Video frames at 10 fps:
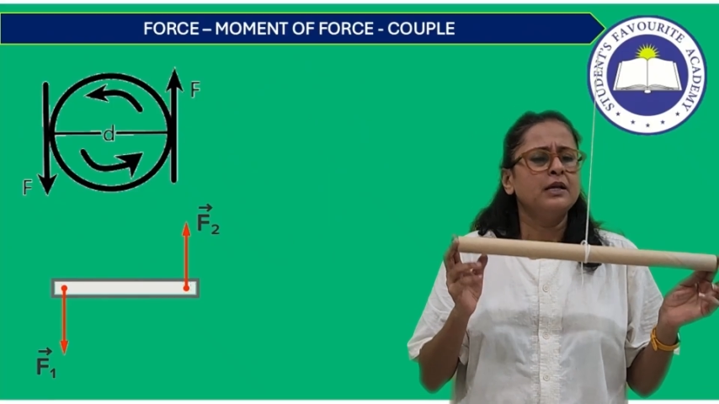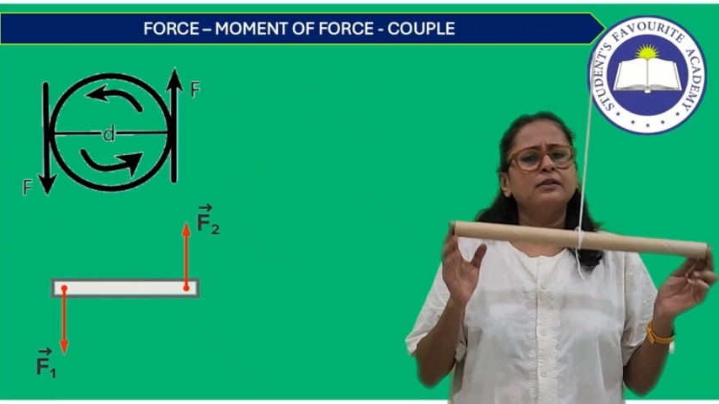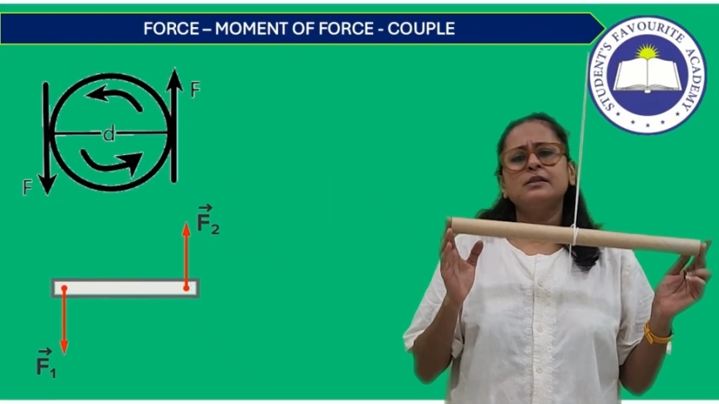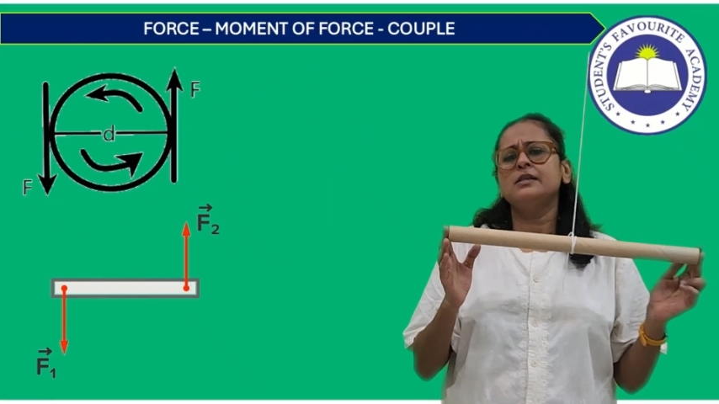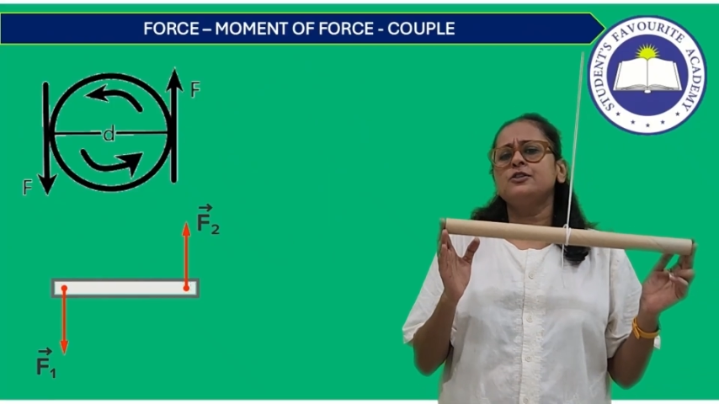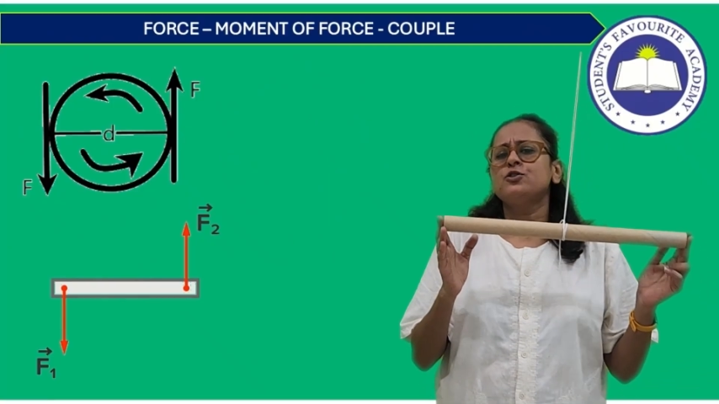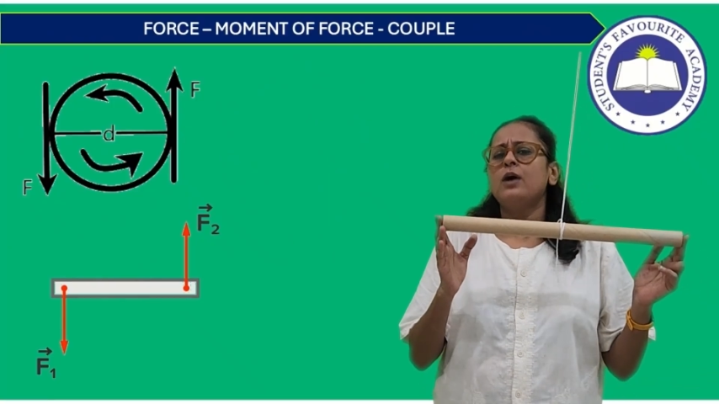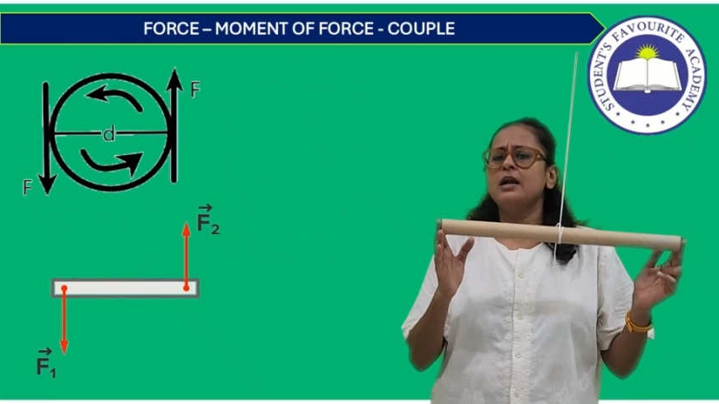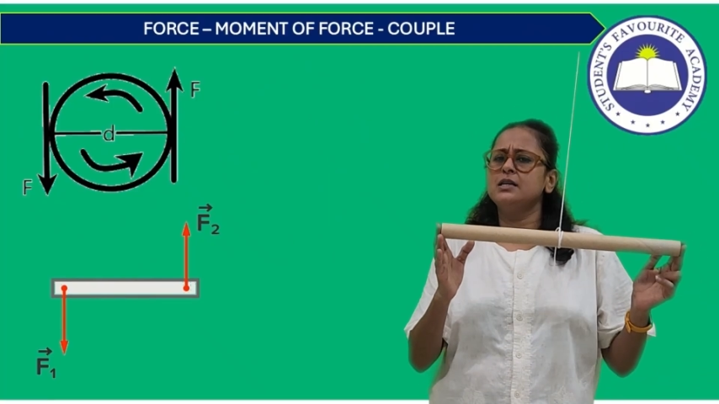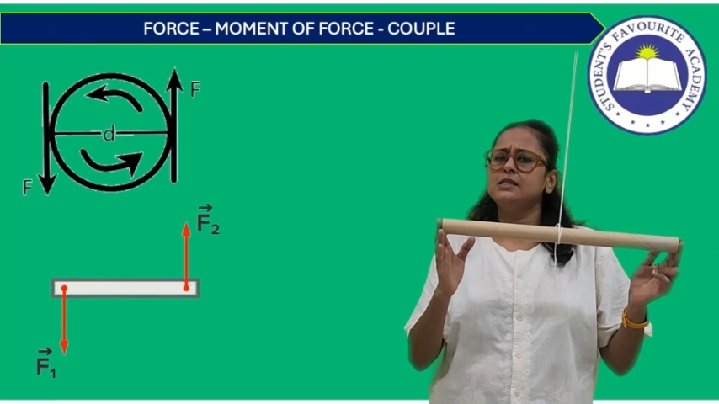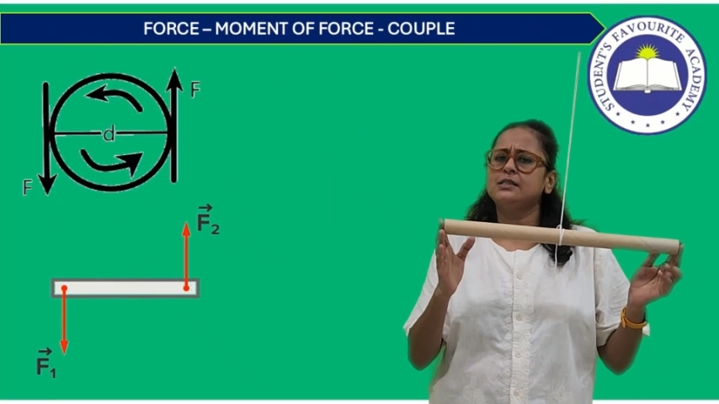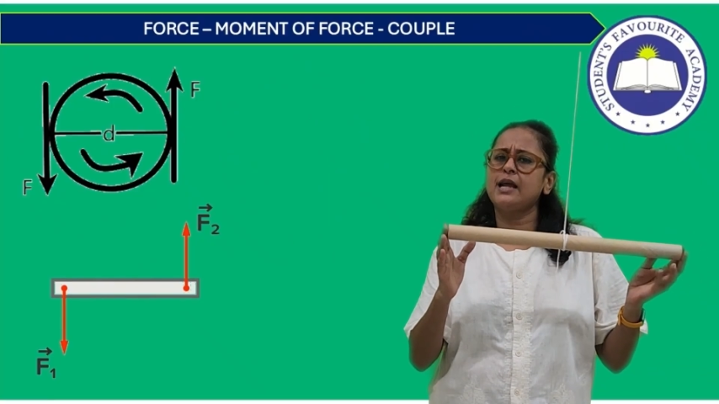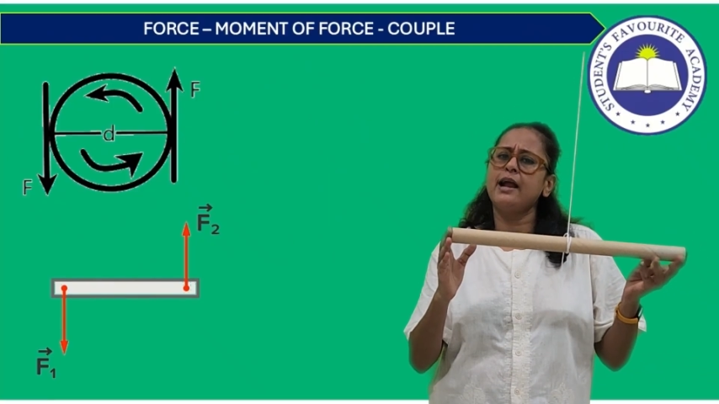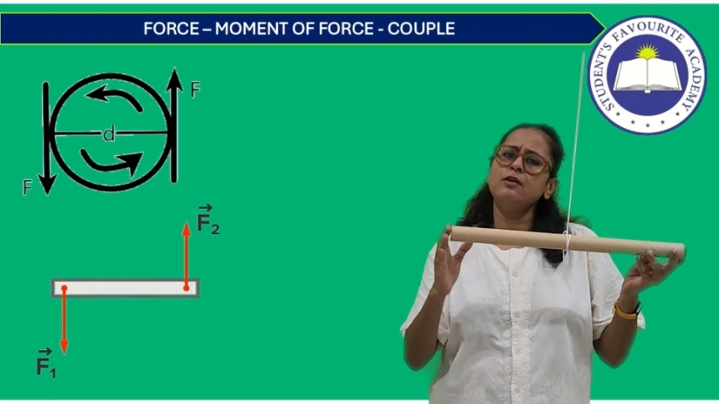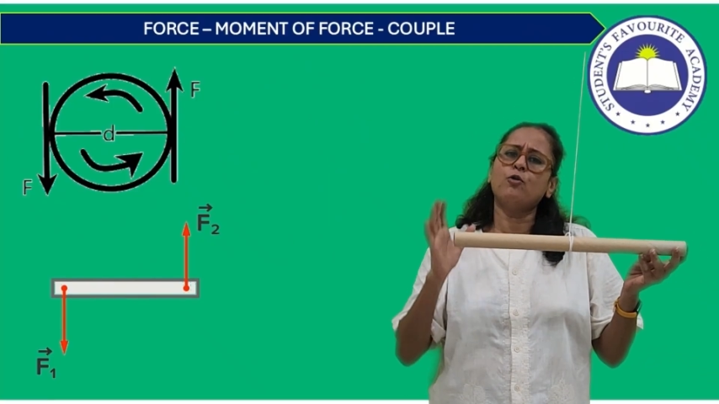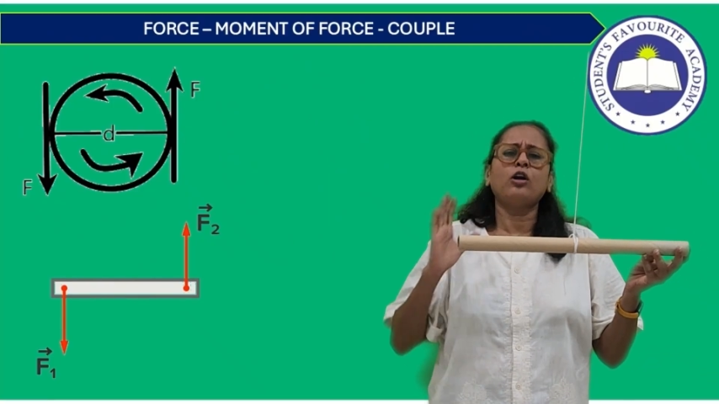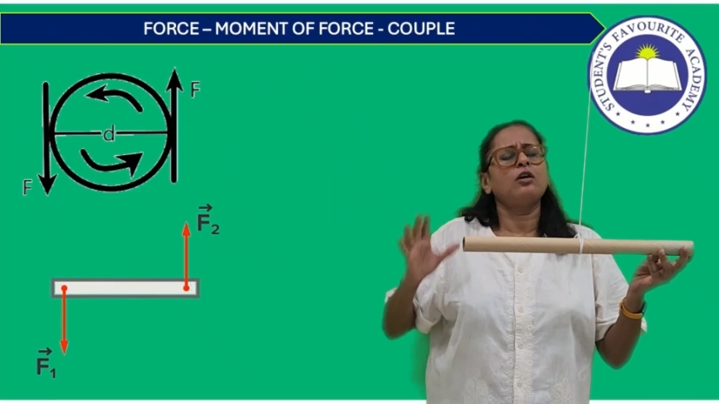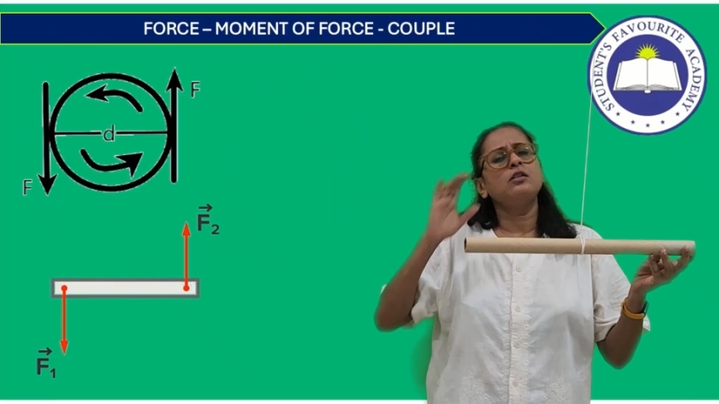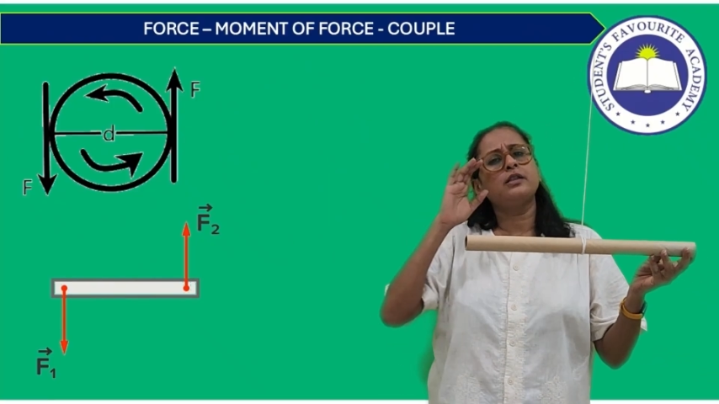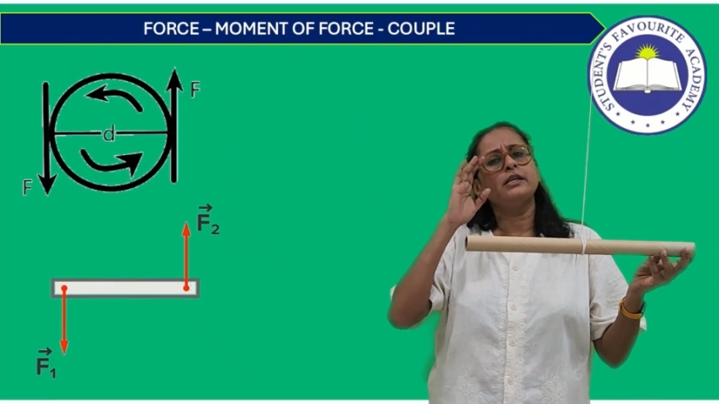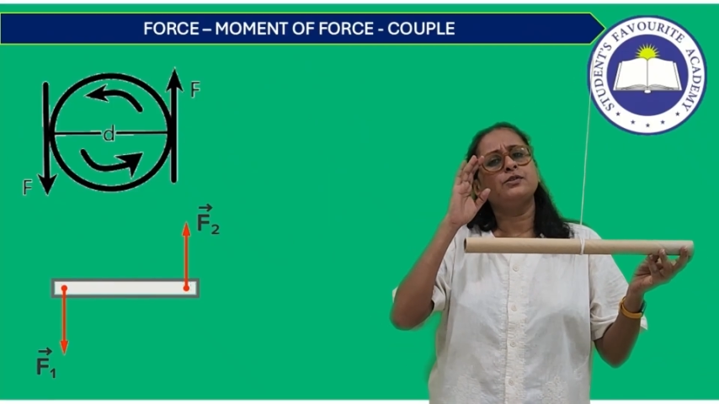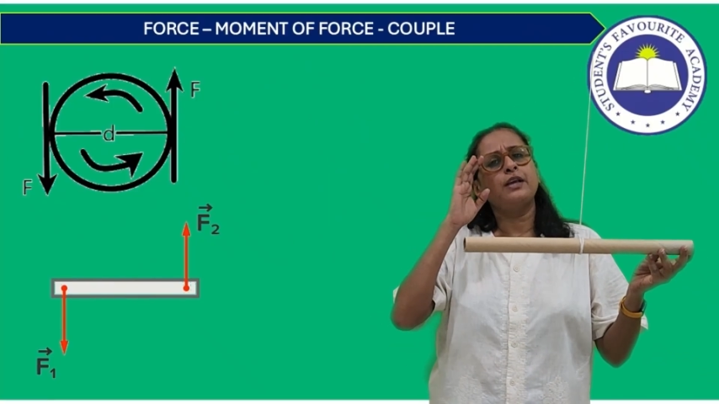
This is to understand what all things we